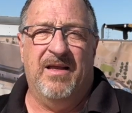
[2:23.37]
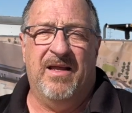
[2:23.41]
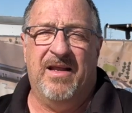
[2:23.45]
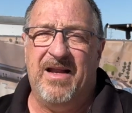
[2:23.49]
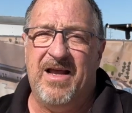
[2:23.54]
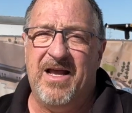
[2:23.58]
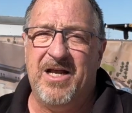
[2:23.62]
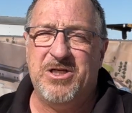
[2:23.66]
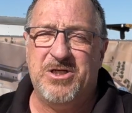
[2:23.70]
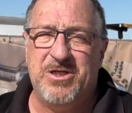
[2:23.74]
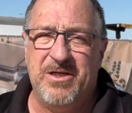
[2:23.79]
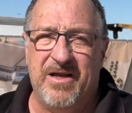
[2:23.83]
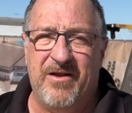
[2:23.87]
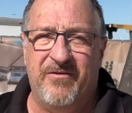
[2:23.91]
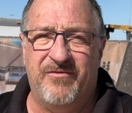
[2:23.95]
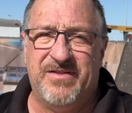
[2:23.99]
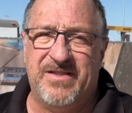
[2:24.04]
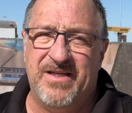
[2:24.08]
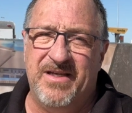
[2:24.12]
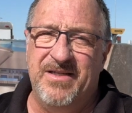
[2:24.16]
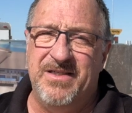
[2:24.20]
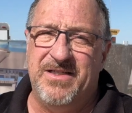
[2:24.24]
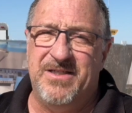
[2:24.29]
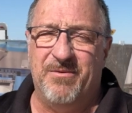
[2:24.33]
And actually, I've
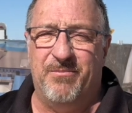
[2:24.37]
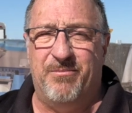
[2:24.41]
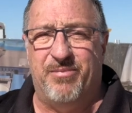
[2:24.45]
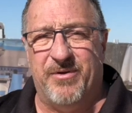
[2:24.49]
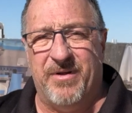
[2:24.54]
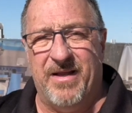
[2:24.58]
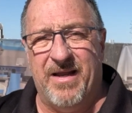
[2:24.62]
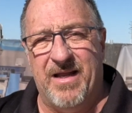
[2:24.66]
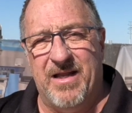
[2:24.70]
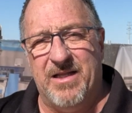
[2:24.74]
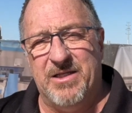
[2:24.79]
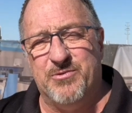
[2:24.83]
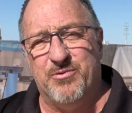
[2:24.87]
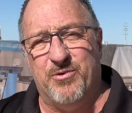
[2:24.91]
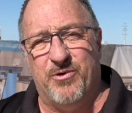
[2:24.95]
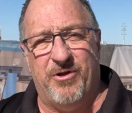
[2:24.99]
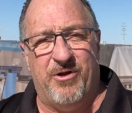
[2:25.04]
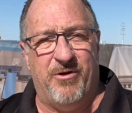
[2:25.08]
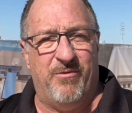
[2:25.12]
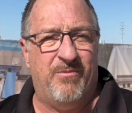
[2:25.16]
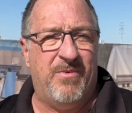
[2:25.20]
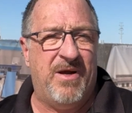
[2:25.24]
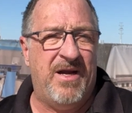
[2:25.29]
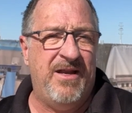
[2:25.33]
seen some plans where
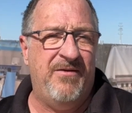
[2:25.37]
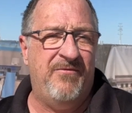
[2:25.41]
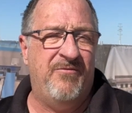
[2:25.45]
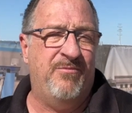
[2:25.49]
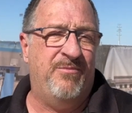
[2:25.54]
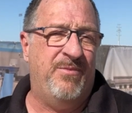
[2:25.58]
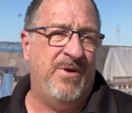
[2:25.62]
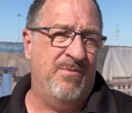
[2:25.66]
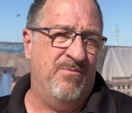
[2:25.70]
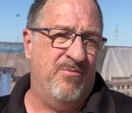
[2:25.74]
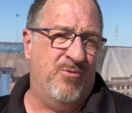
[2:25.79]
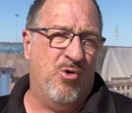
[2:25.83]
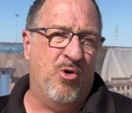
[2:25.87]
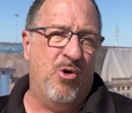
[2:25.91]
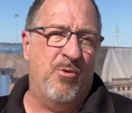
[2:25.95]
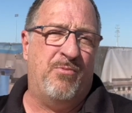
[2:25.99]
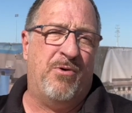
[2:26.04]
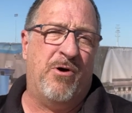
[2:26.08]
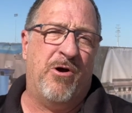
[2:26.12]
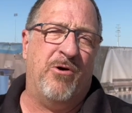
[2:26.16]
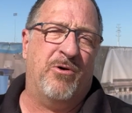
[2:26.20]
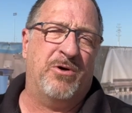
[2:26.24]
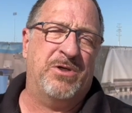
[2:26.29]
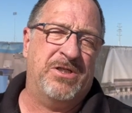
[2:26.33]
there might even be more
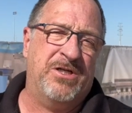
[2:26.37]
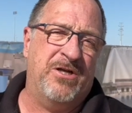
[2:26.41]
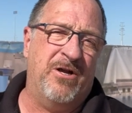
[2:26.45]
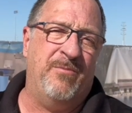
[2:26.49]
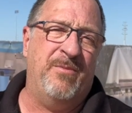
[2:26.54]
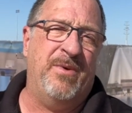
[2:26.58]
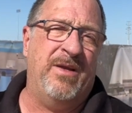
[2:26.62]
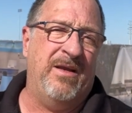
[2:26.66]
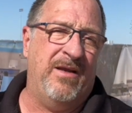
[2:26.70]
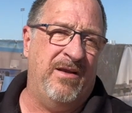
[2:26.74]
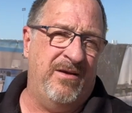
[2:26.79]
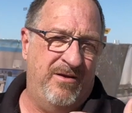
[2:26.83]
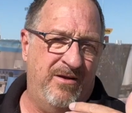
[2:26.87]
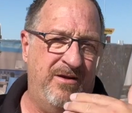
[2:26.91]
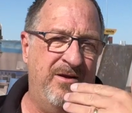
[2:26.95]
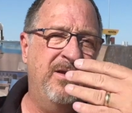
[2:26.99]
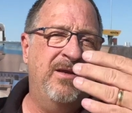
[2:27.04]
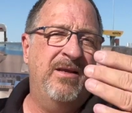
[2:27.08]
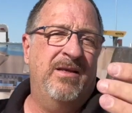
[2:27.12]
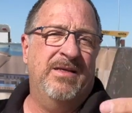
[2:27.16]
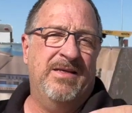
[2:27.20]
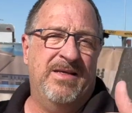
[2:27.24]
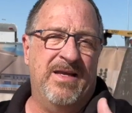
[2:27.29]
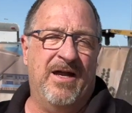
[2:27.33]
parks coming
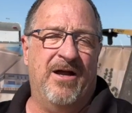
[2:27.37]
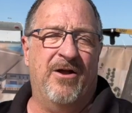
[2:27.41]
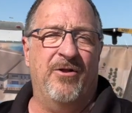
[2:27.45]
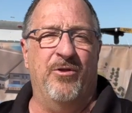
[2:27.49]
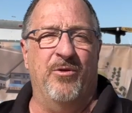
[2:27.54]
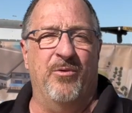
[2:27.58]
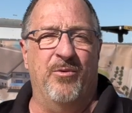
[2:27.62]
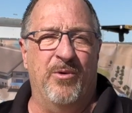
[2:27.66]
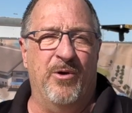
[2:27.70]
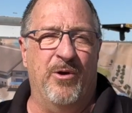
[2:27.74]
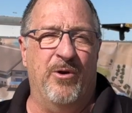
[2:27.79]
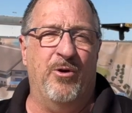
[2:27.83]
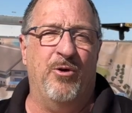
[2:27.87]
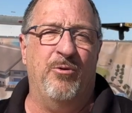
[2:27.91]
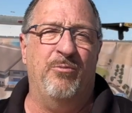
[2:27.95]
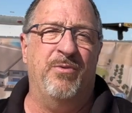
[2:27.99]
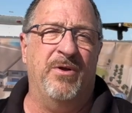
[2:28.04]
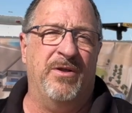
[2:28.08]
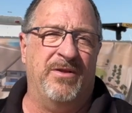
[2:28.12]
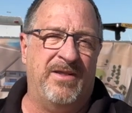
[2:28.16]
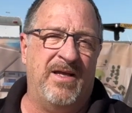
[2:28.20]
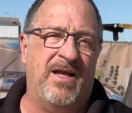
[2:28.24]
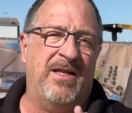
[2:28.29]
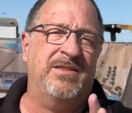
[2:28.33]
down the road,
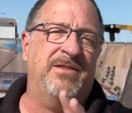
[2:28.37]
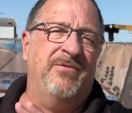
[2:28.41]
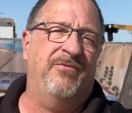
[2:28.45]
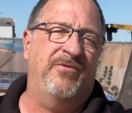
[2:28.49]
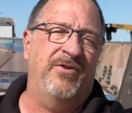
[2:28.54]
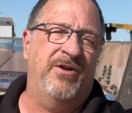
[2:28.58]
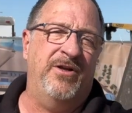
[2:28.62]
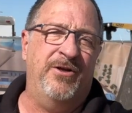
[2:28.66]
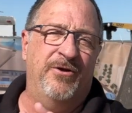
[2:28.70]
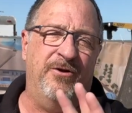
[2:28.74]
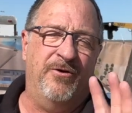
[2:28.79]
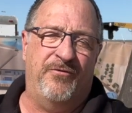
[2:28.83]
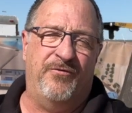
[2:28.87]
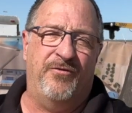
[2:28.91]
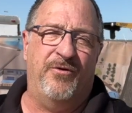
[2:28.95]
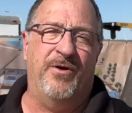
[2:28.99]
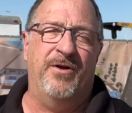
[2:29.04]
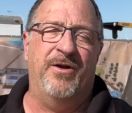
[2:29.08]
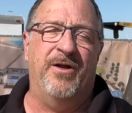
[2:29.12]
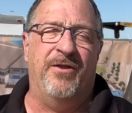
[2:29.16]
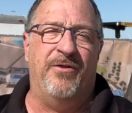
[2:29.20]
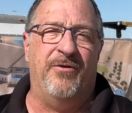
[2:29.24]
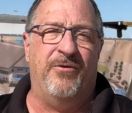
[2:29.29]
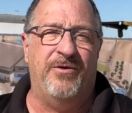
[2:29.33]
but that's a video for
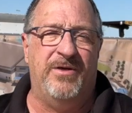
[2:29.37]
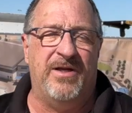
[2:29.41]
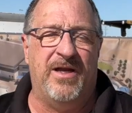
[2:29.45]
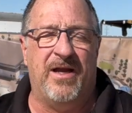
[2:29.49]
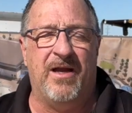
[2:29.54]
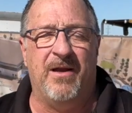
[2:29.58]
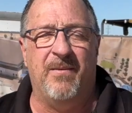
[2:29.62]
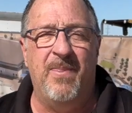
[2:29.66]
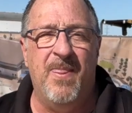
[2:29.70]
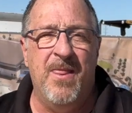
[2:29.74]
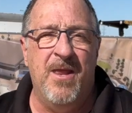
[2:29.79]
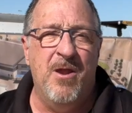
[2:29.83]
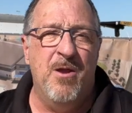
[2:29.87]
another day.